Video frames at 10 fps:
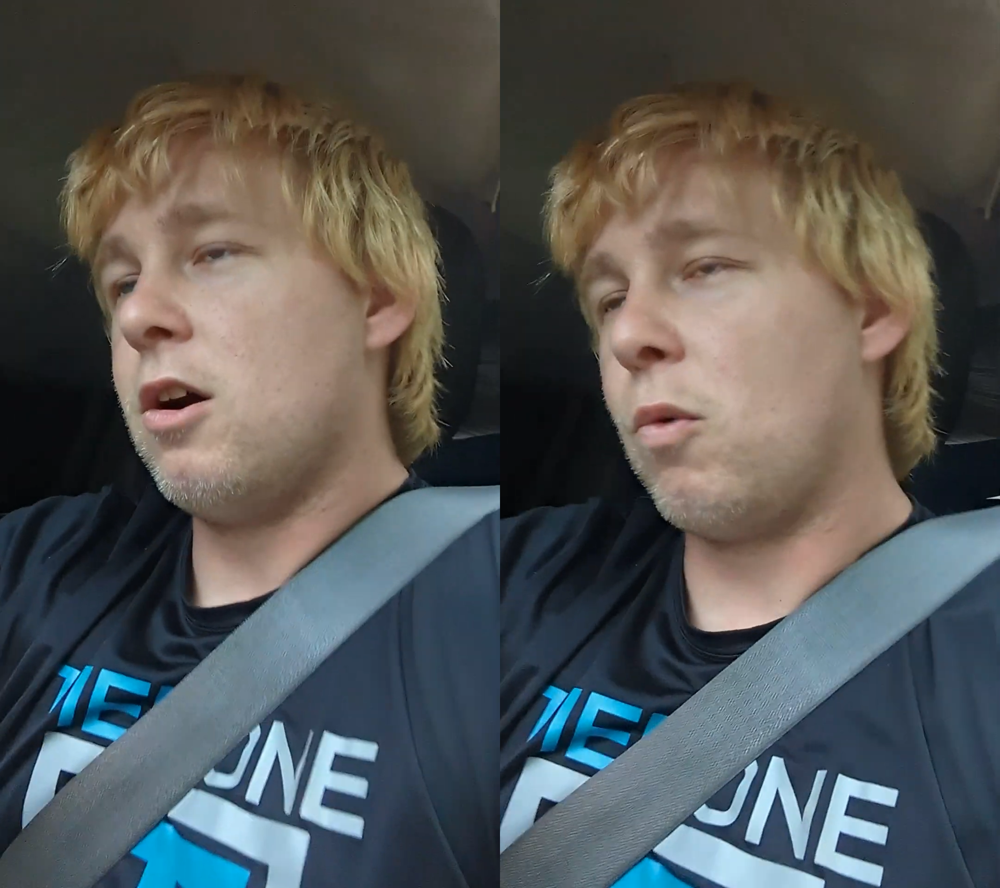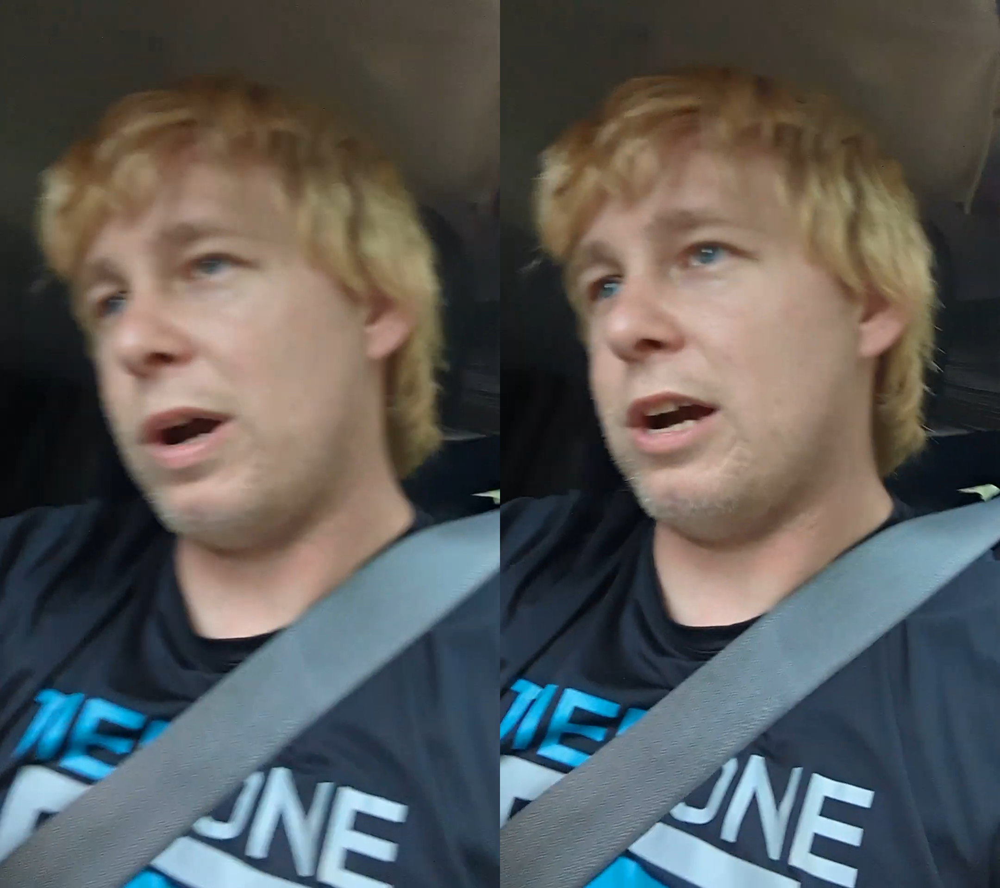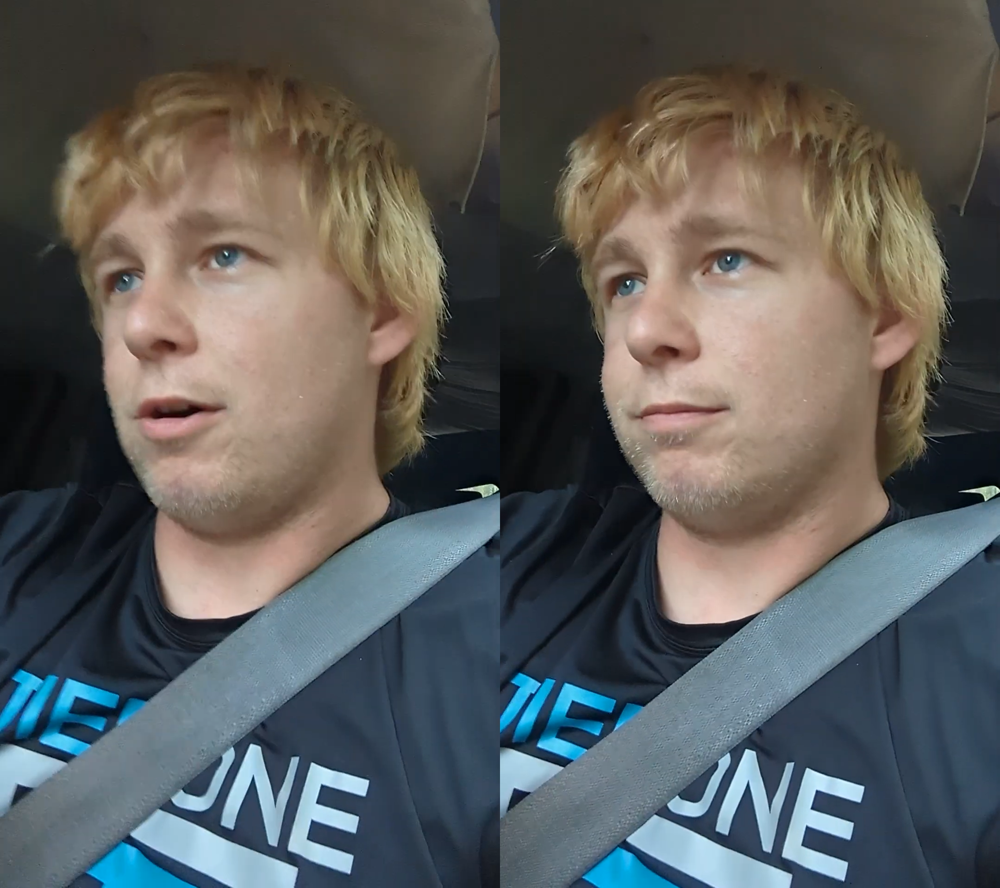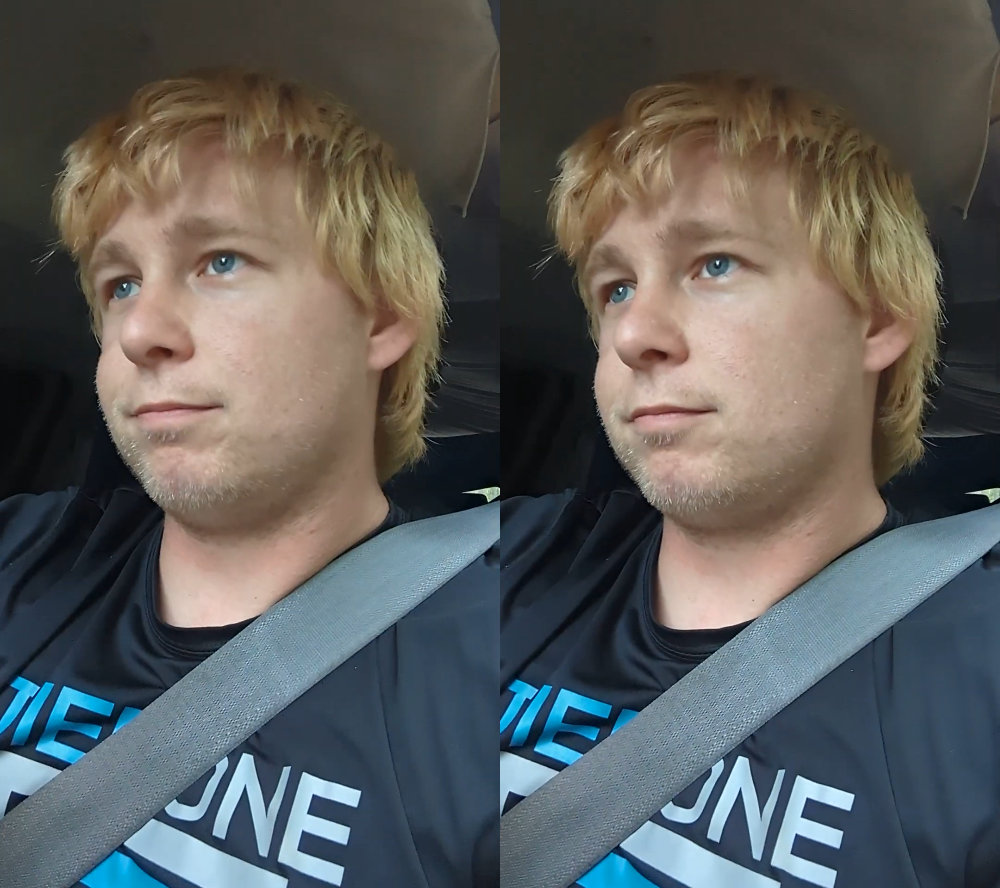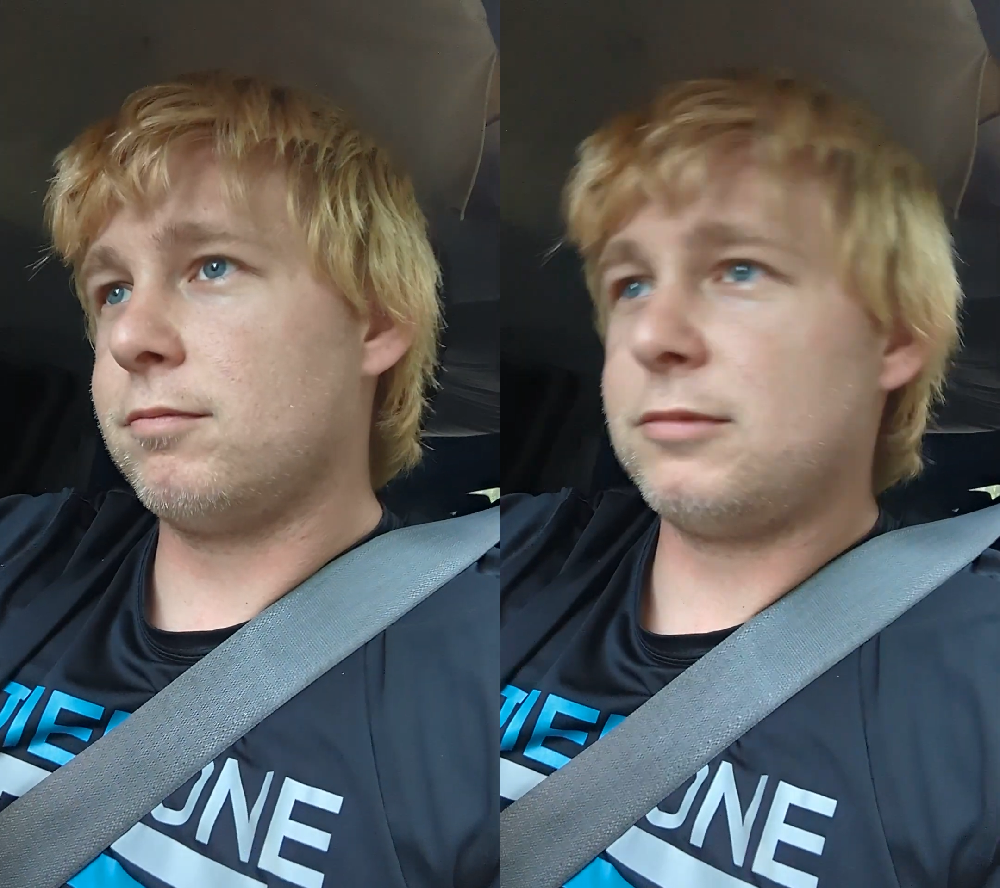Well,
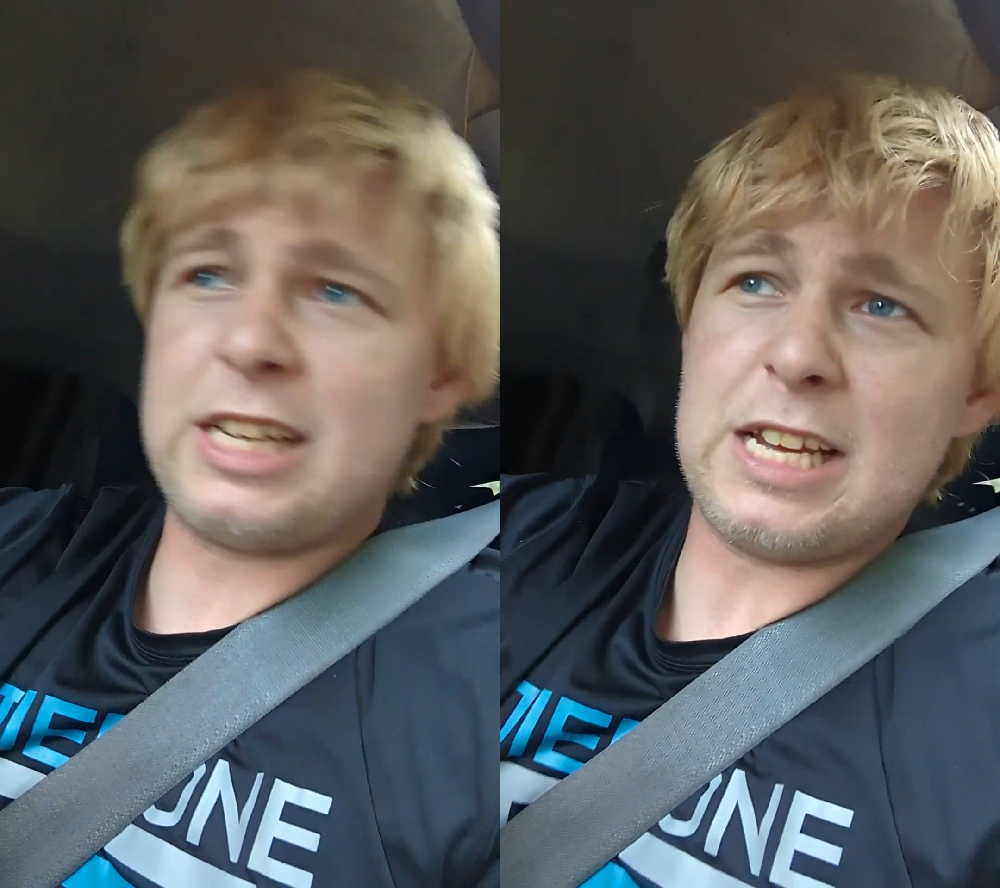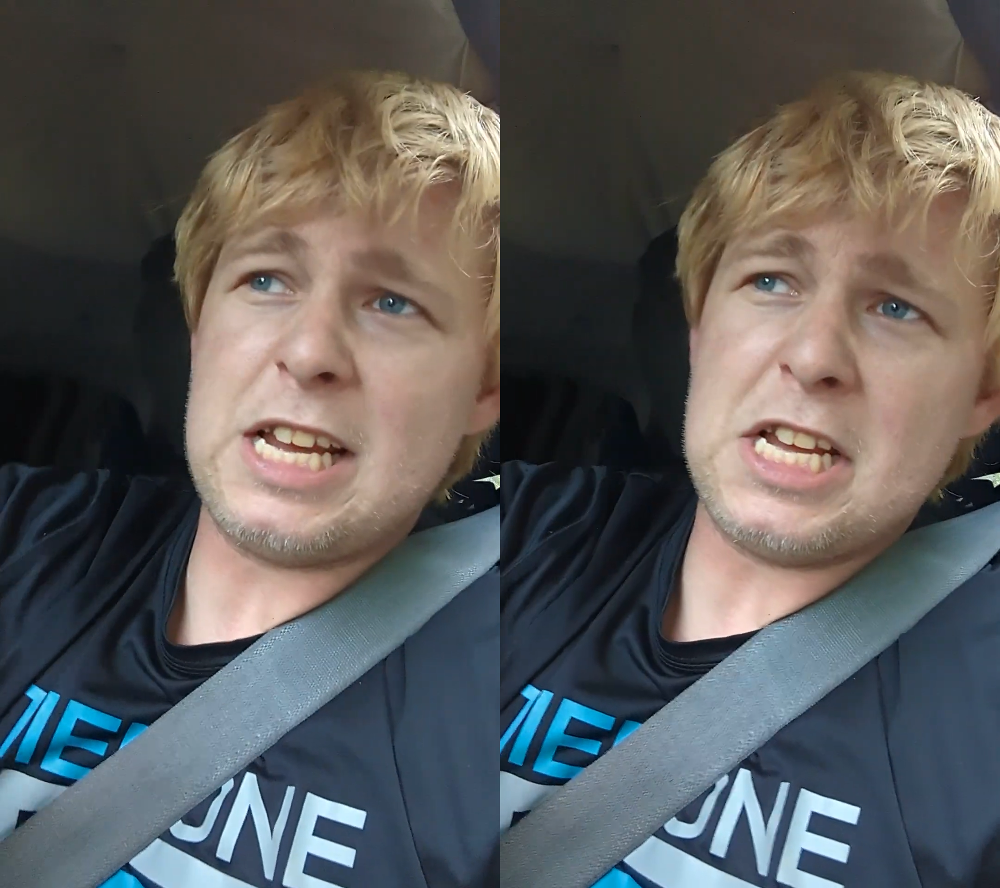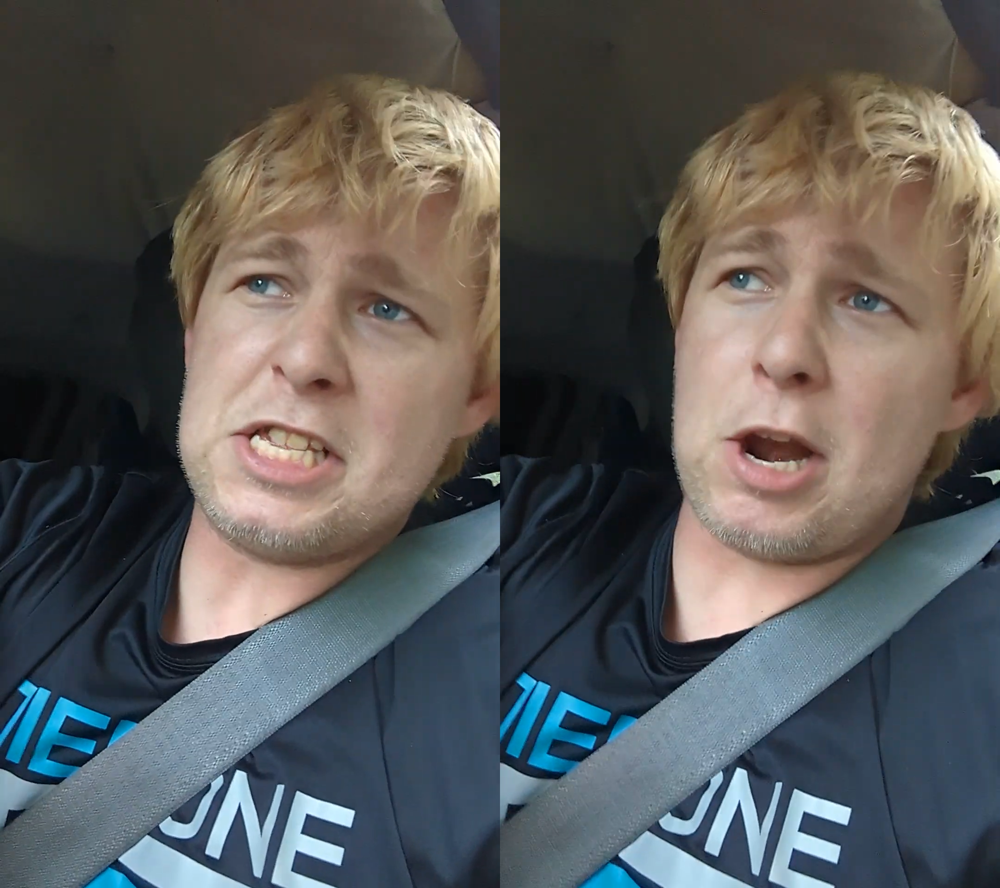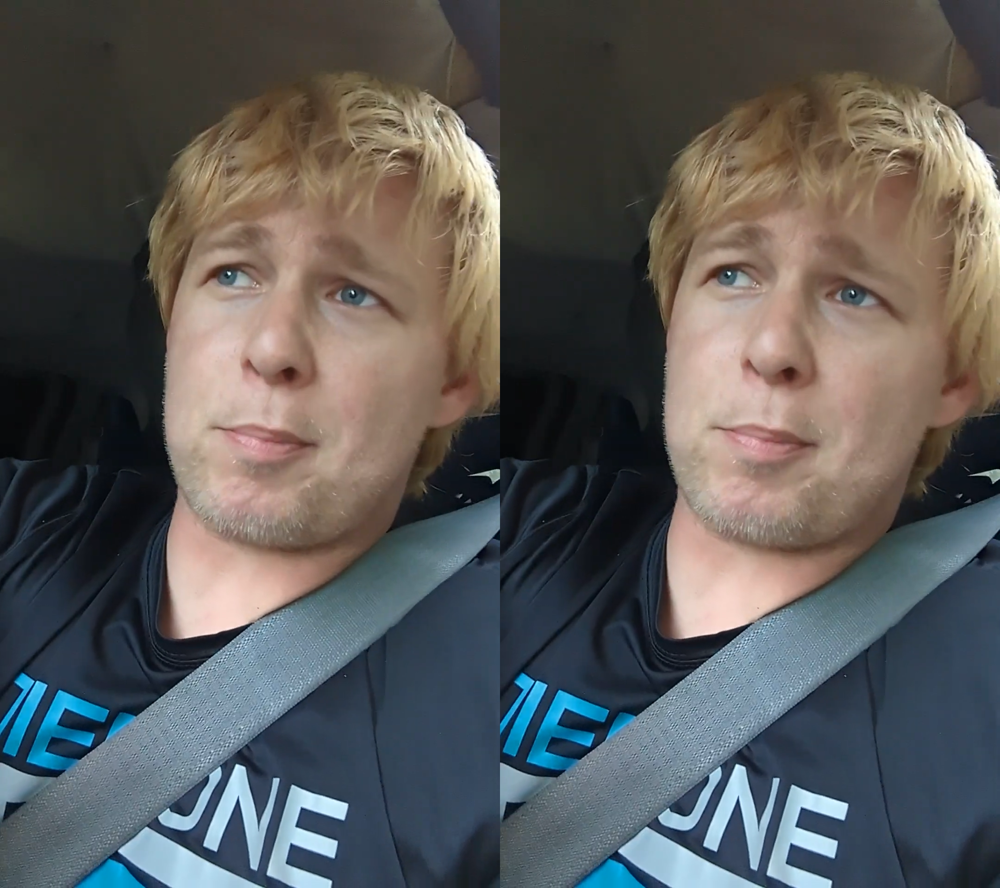their